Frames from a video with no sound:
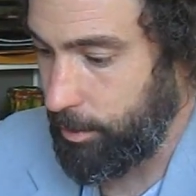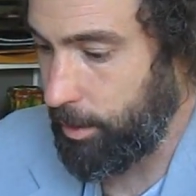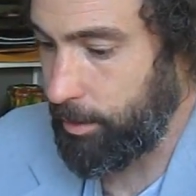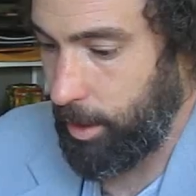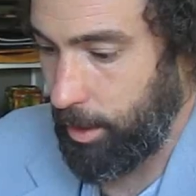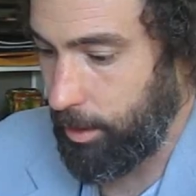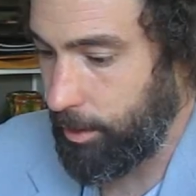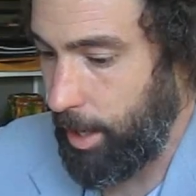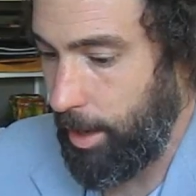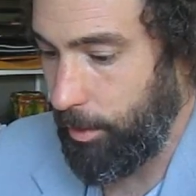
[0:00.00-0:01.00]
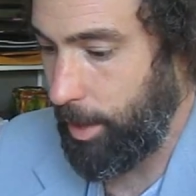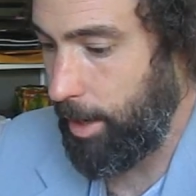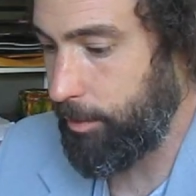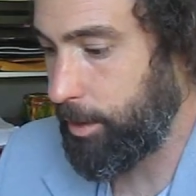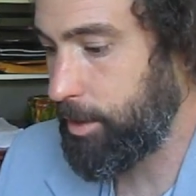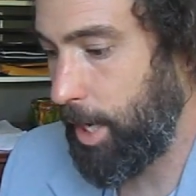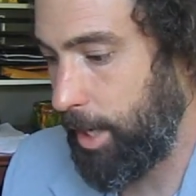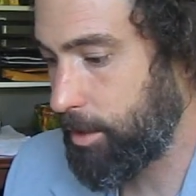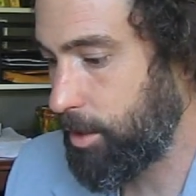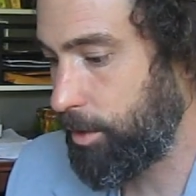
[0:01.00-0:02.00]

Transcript: that they're now having tanks,